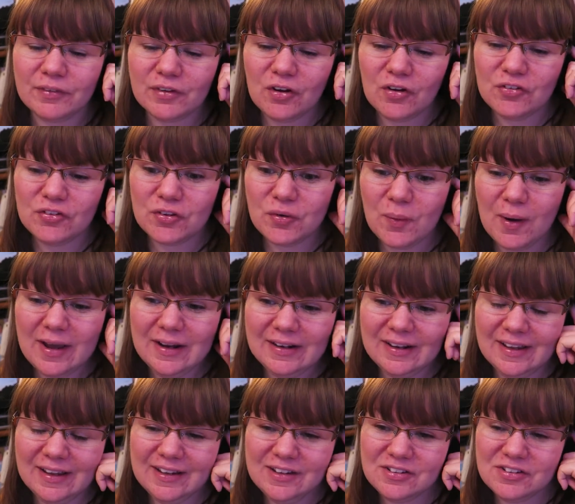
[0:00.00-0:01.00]

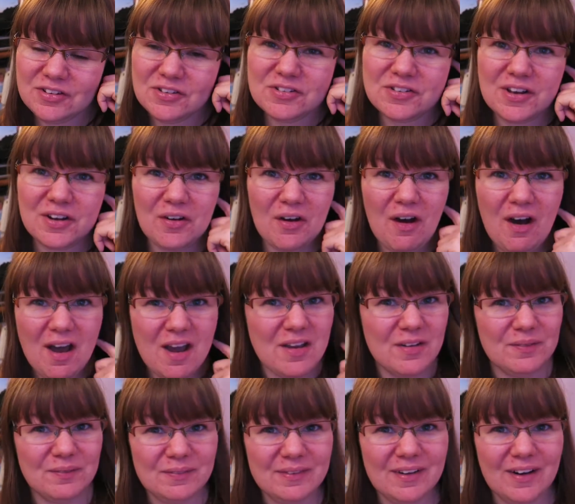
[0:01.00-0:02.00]
Consequently, as soon as I got
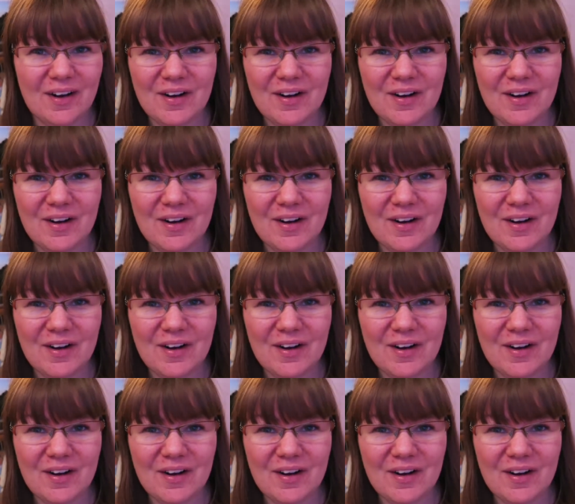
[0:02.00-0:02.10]
home,